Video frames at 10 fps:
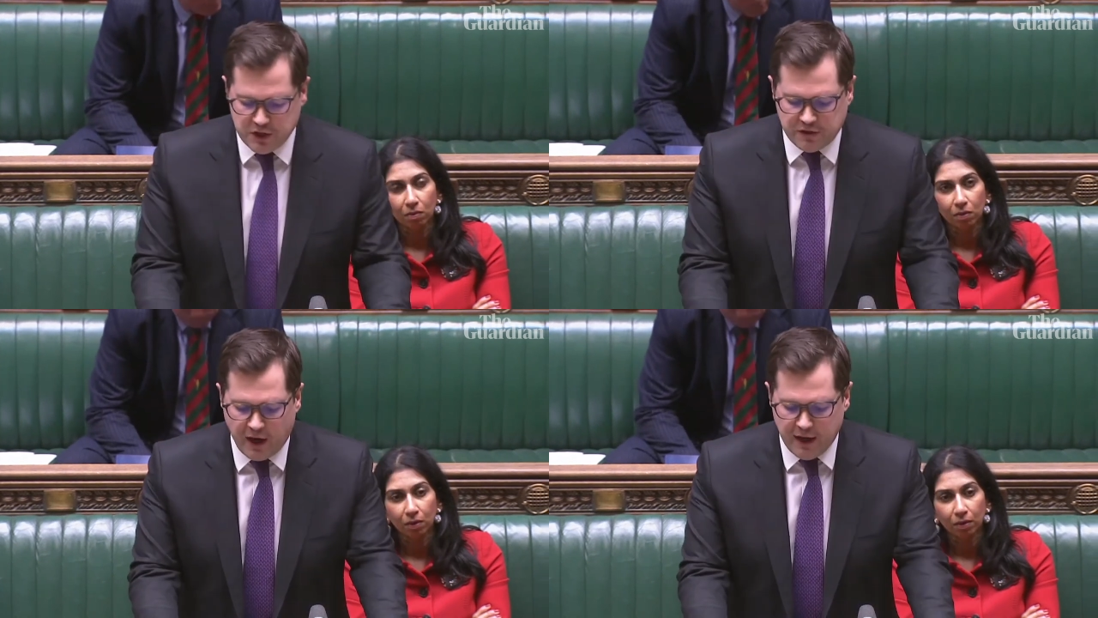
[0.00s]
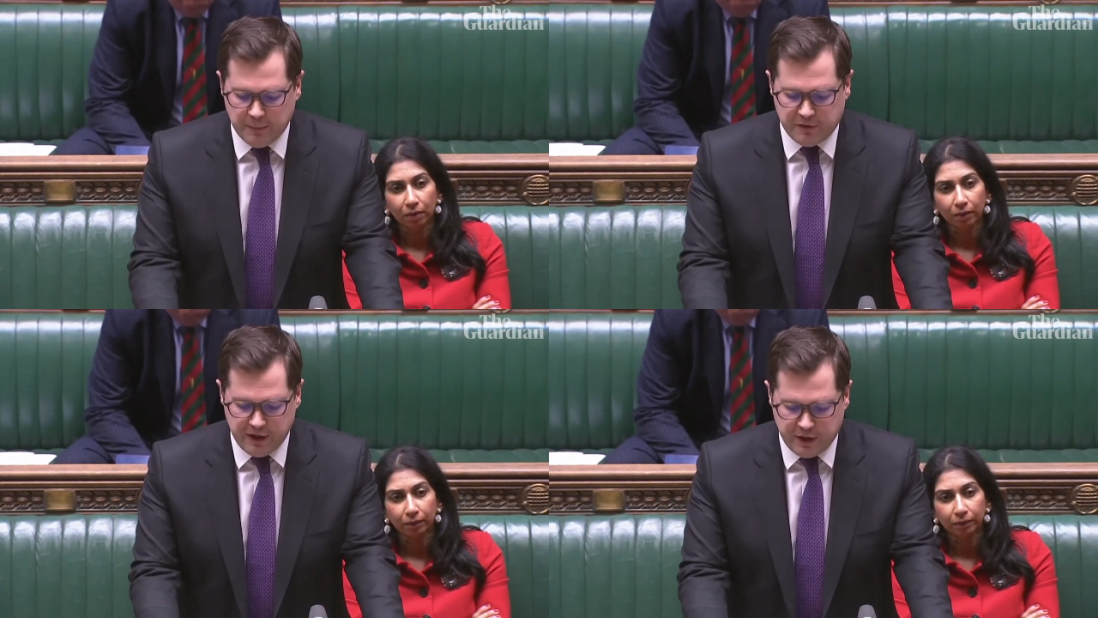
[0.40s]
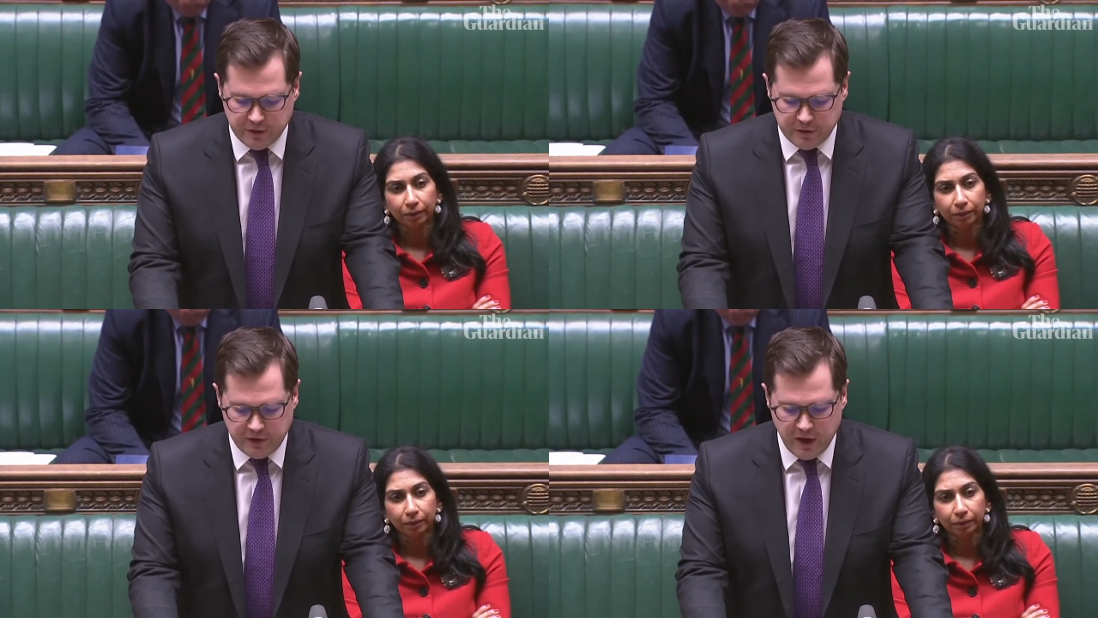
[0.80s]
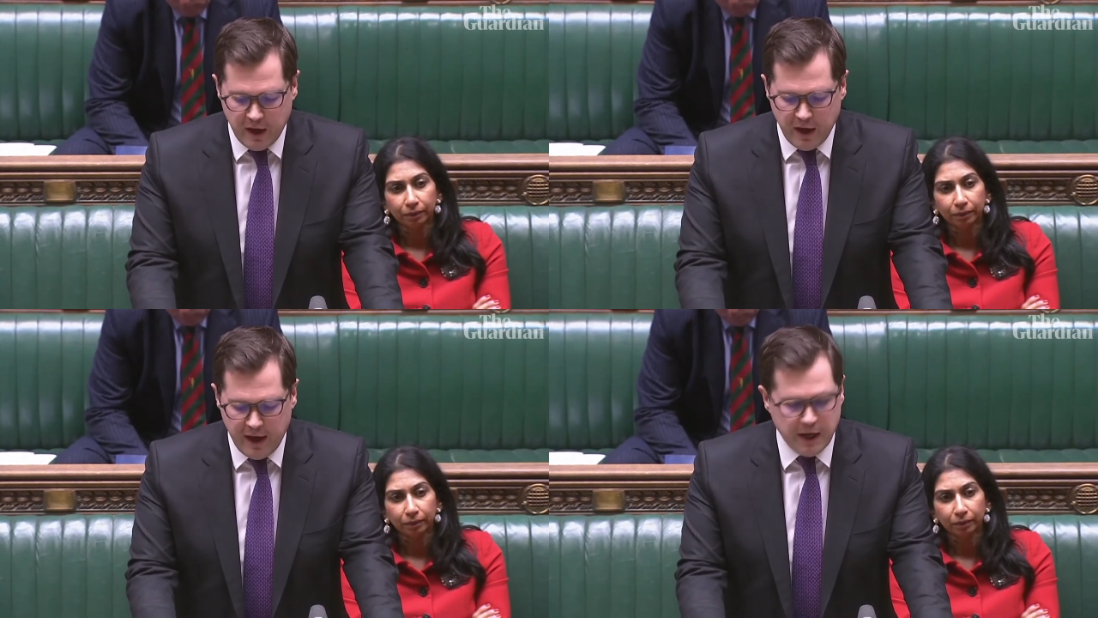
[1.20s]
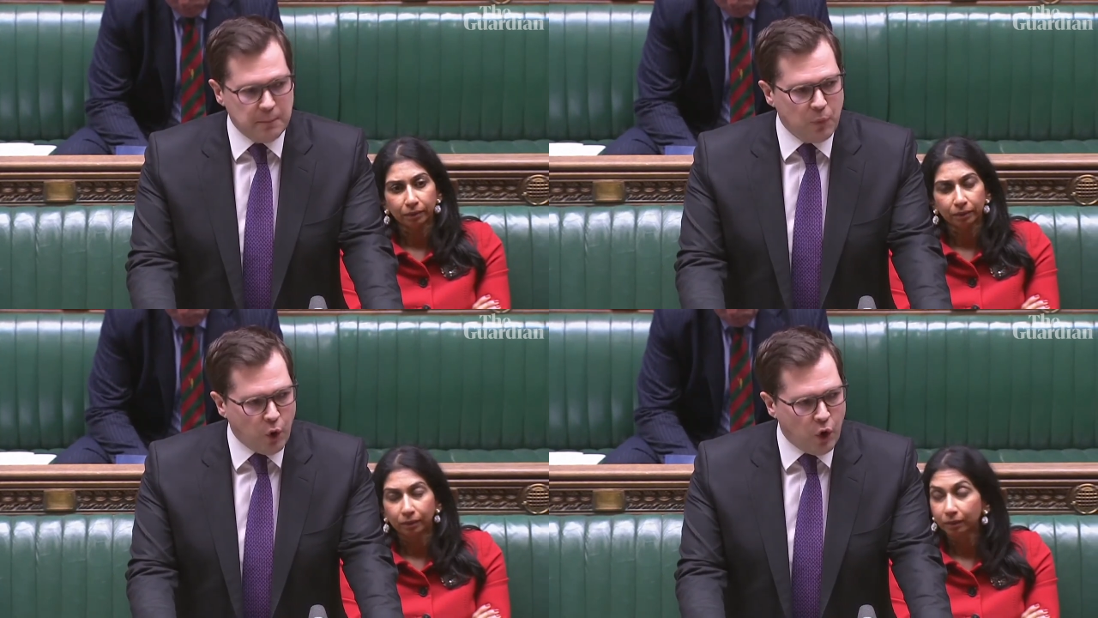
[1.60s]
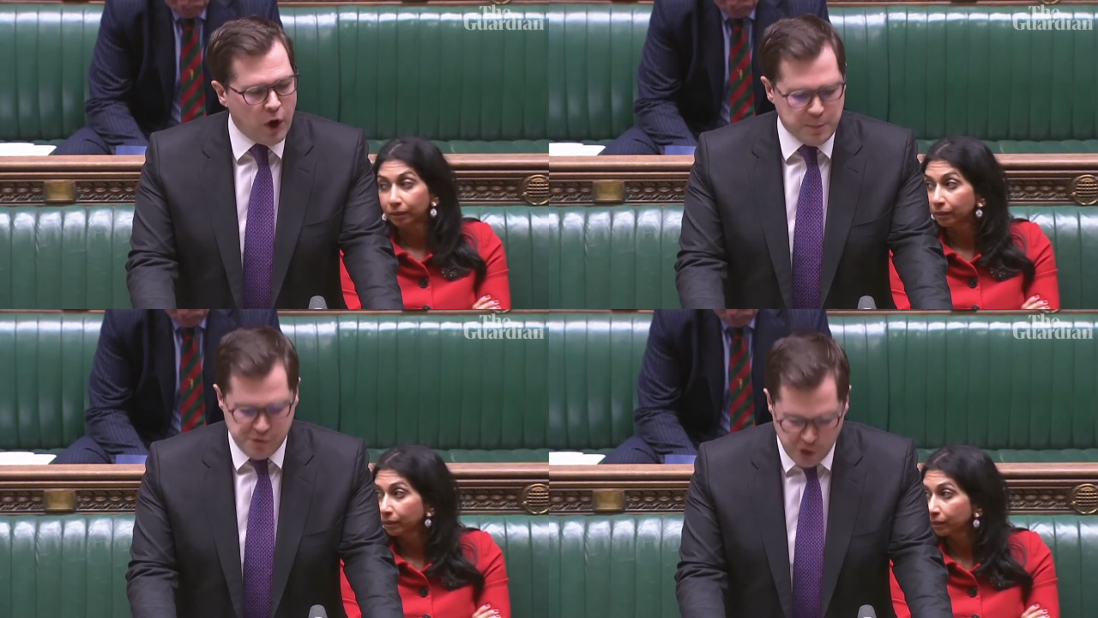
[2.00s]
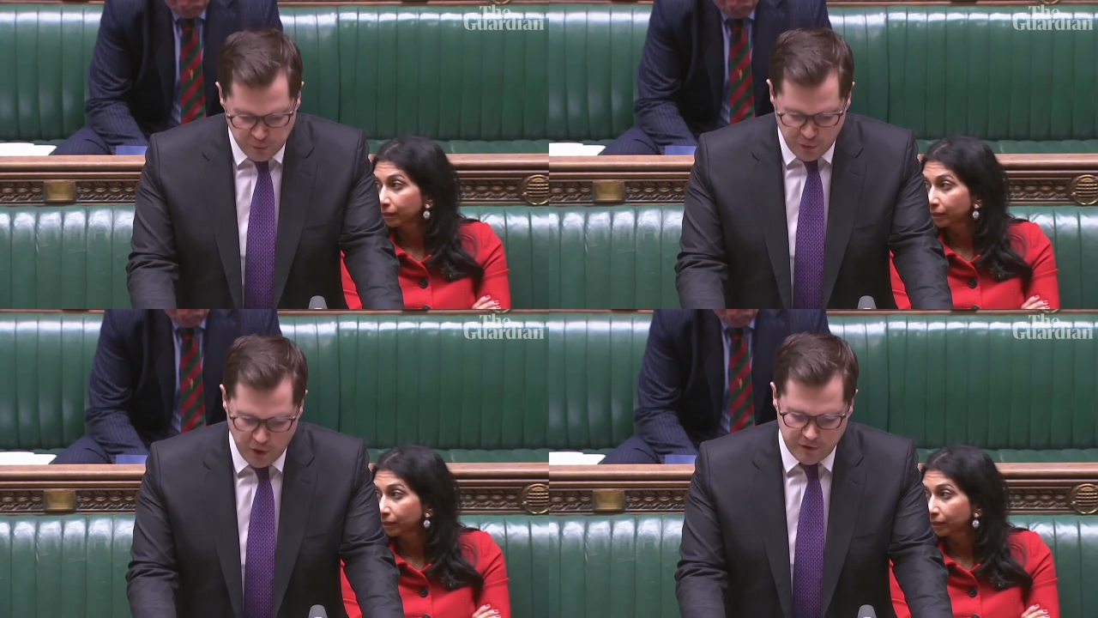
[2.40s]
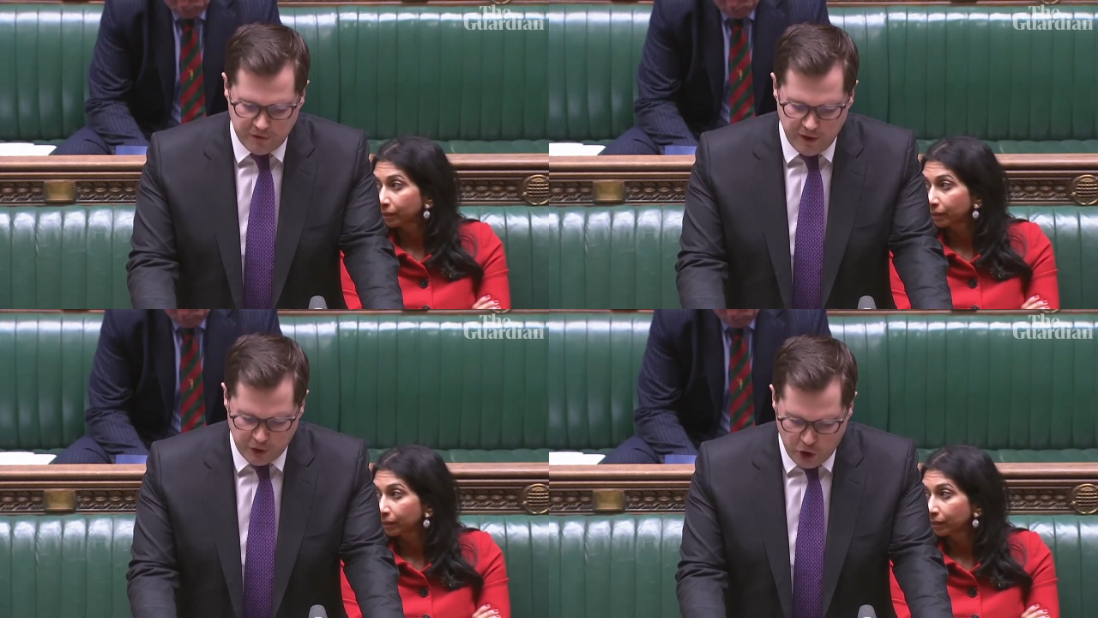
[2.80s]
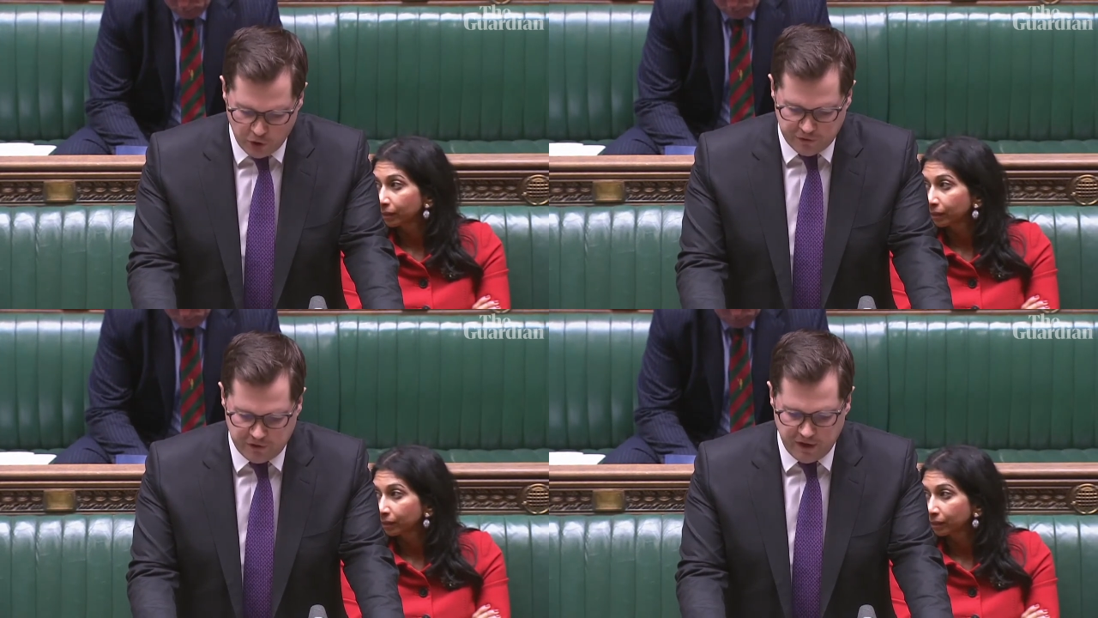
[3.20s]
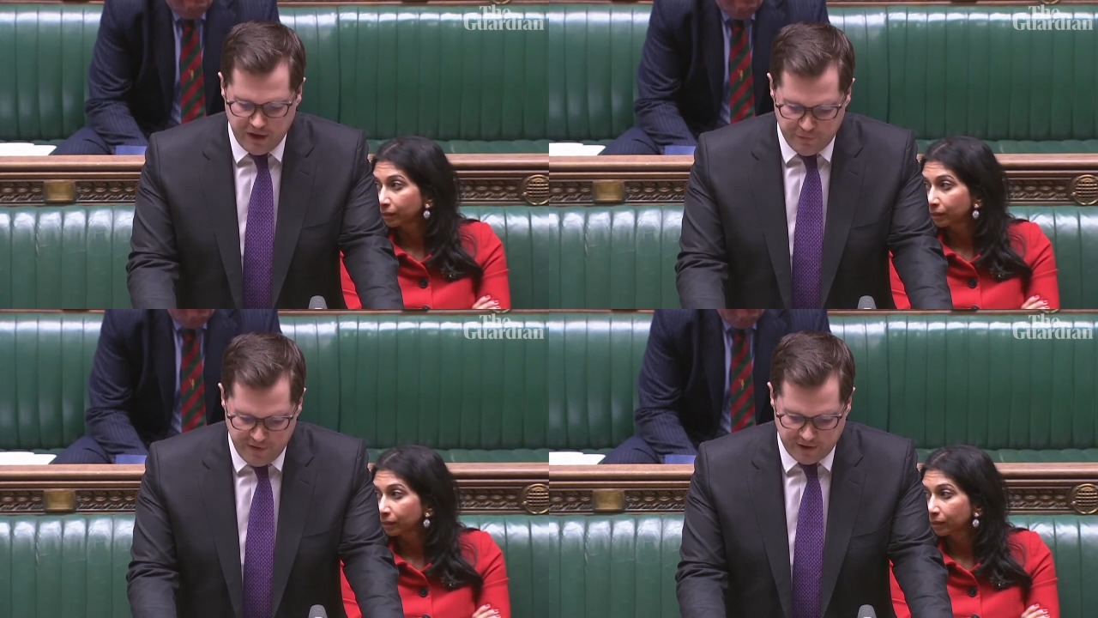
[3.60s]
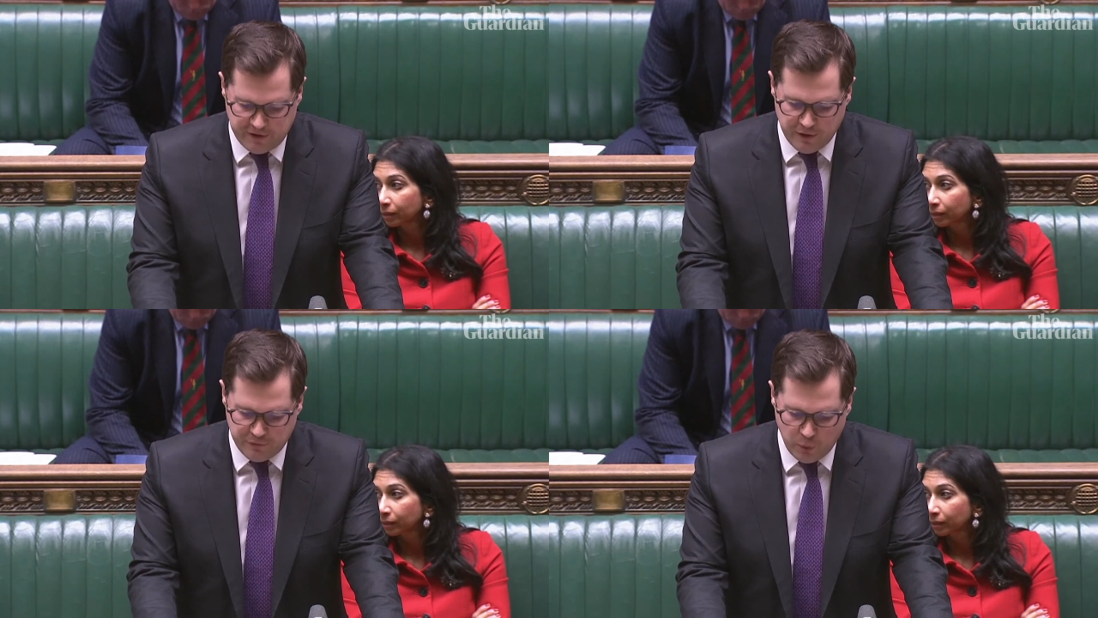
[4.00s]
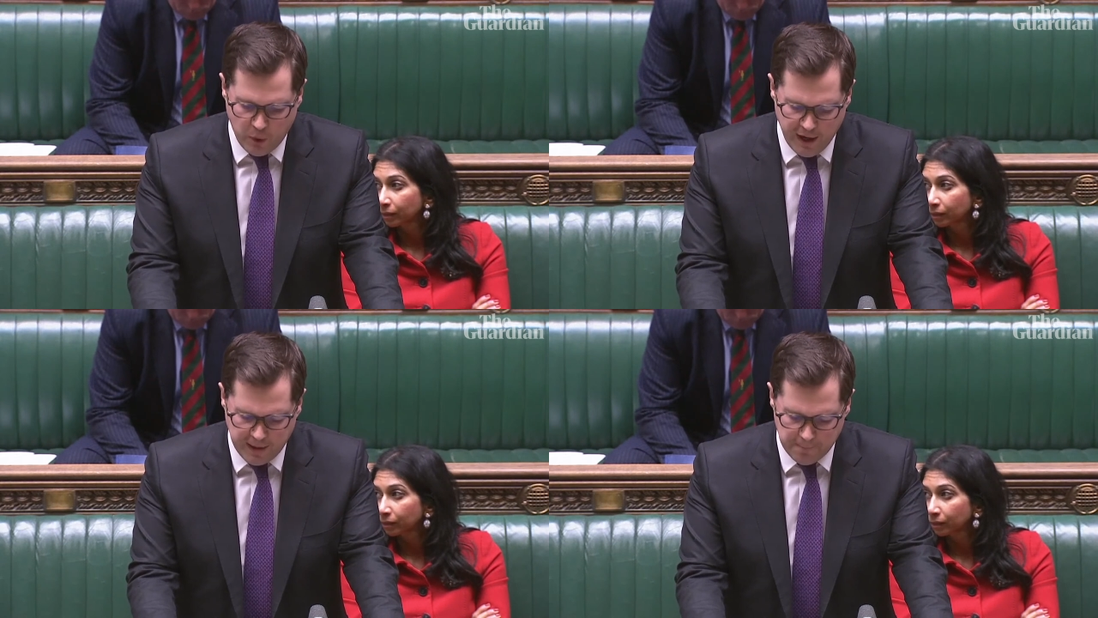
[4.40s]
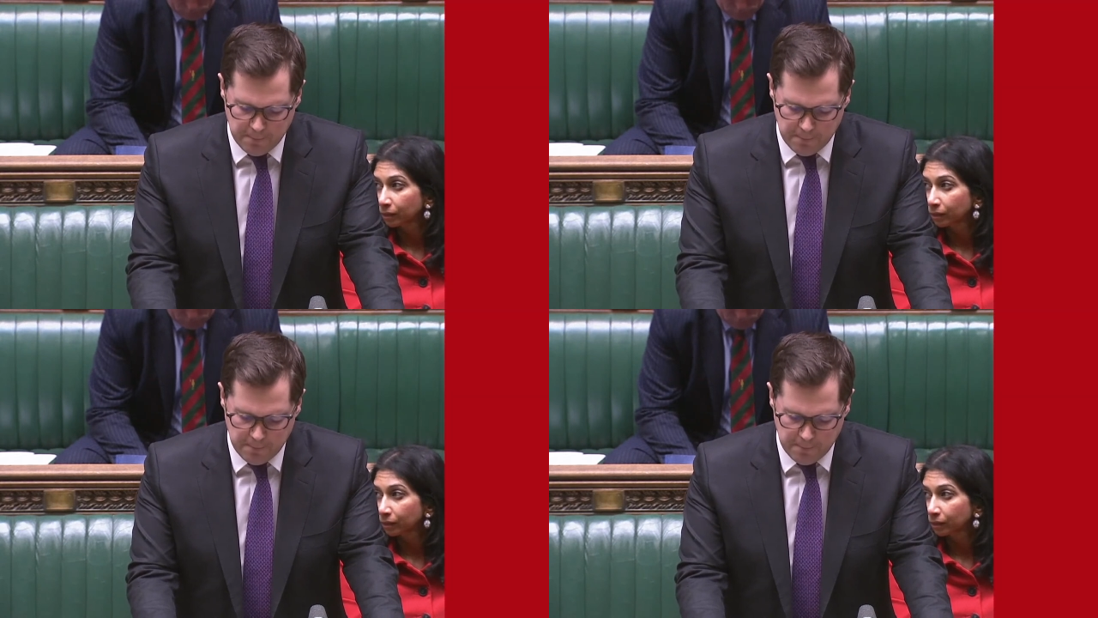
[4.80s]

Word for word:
Speaker 1: asylum seekers in a more appropriate and cost effective way.